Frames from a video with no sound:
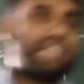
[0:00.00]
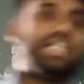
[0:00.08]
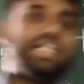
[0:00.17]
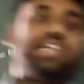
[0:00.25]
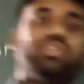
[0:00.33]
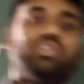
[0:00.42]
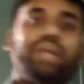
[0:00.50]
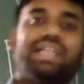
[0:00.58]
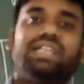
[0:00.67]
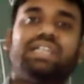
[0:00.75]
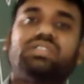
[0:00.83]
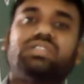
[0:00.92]

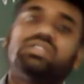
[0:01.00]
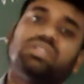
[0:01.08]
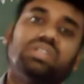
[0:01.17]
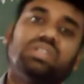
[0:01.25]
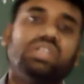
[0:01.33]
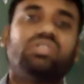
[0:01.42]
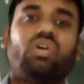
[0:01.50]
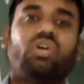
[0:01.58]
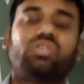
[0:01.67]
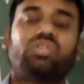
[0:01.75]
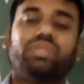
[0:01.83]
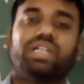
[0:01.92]
electromagnet is
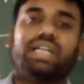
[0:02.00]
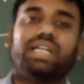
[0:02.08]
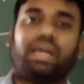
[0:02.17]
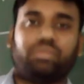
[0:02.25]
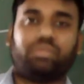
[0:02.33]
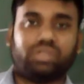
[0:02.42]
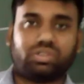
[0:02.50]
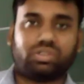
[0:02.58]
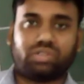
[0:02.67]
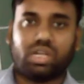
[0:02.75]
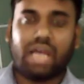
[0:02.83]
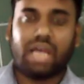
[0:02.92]
automatically abolished,
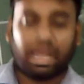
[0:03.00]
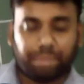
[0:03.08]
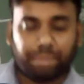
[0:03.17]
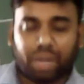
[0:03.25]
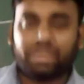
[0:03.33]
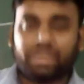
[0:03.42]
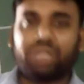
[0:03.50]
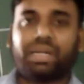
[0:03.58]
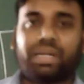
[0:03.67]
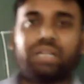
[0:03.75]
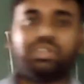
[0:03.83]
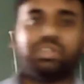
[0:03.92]
and permanent magnet
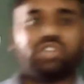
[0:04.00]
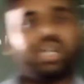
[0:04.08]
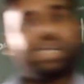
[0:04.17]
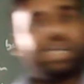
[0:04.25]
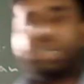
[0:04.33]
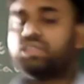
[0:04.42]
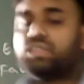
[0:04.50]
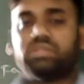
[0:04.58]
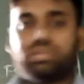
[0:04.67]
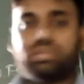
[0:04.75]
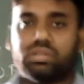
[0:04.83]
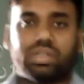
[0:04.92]
means it
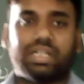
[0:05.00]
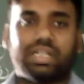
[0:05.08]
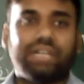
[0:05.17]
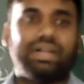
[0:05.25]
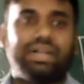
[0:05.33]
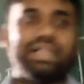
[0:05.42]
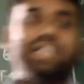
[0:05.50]
never